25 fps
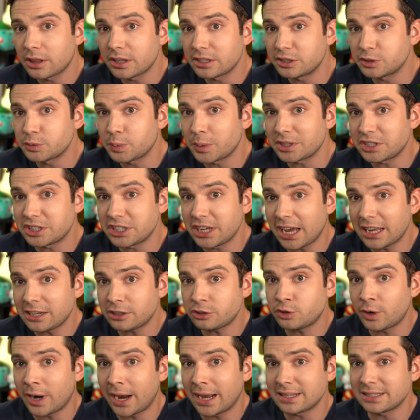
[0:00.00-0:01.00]
this is what you
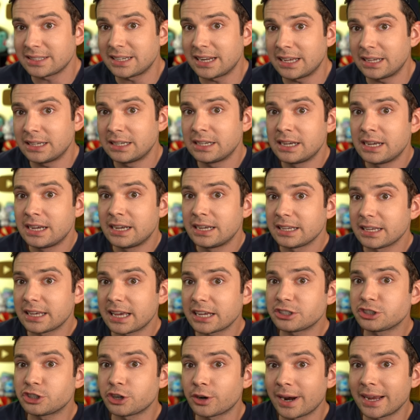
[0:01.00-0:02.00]
get, Drasna. You
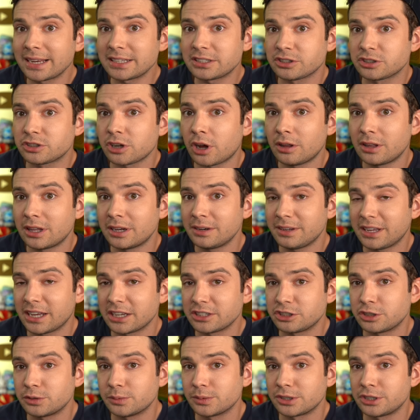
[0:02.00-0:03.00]
get your ace stolen
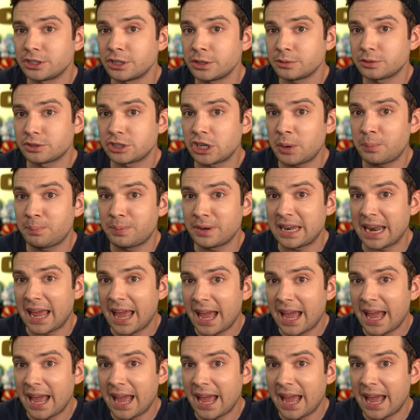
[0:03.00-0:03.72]
because you were too stupid to